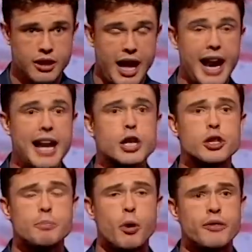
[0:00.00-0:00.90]
And any
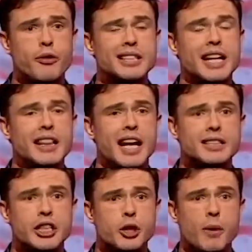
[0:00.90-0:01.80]
good boyfriend in
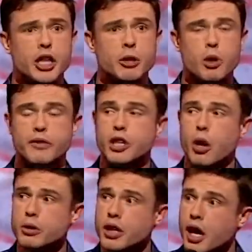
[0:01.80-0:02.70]
that situation would have
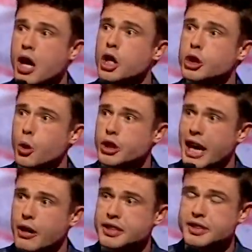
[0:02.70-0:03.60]
told her George
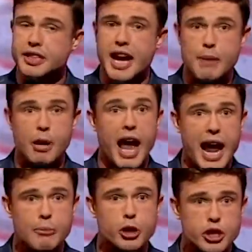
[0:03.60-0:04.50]
Harrison's name, and
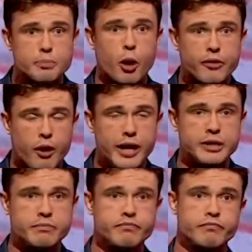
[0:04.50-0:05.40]
I am a good boyfriend.